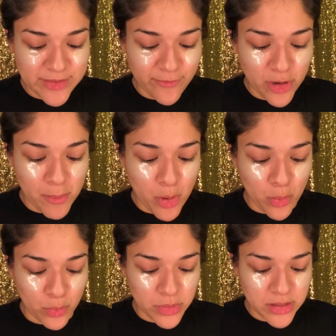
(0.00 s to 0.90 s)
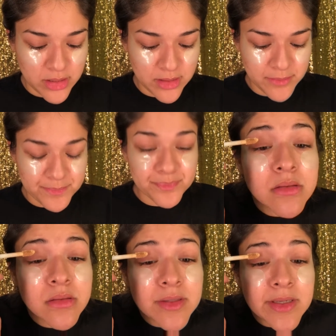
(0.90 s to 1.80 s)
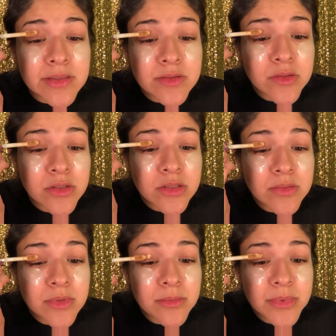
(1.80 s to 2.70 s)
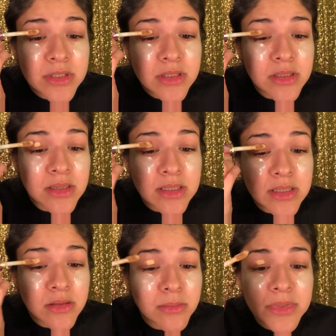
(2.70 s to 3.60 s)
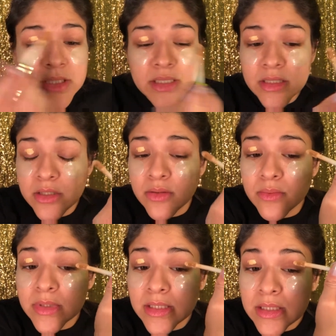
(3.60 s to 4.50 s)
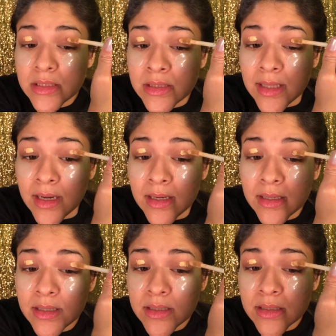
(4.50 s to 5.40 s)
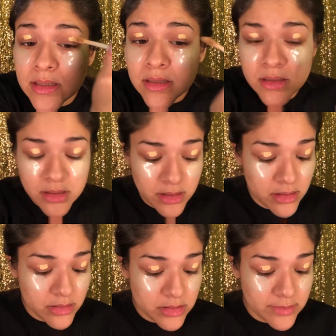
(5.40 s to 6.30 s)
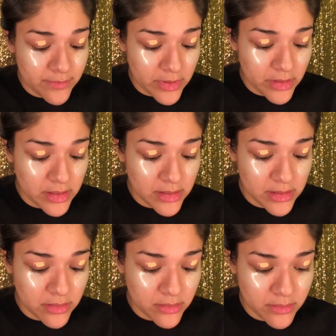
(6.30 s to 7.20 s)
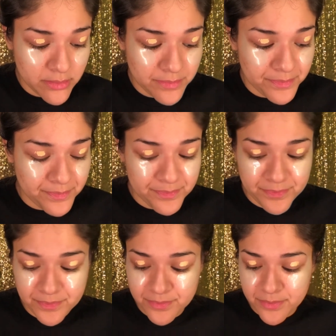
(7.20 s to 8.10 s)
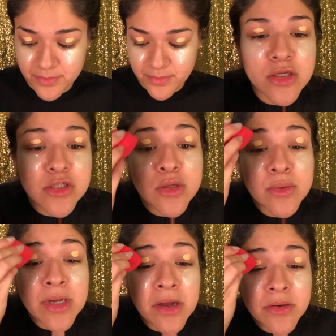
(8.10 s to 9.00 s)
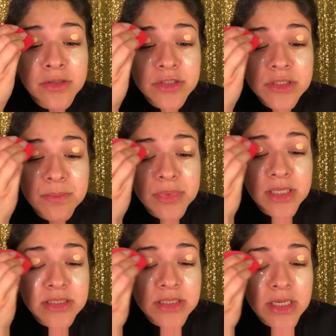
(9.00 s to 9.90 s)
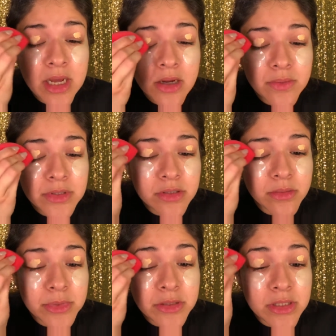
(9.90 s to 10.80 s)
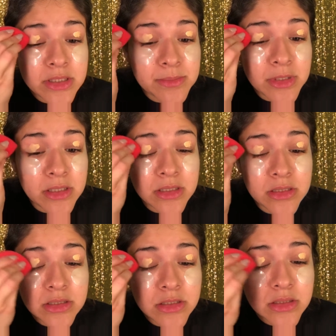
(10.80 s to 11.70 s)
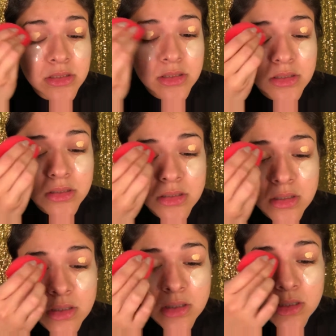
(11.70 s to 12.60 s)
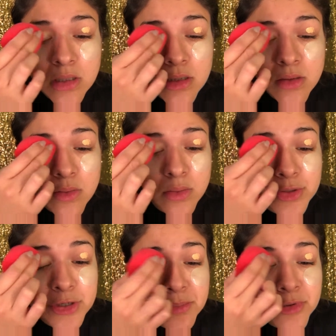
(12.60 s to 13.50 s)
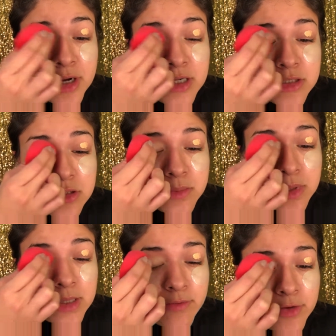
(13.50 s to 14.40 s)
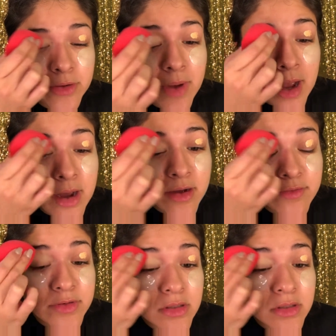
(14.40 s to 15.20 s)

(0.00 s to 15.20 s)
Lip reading: it for both? Okay, so you just wanna put a little bit. You don't really need a lot, just very little. So now you just blend it out with your beauty sponge or your brush, whatever you have.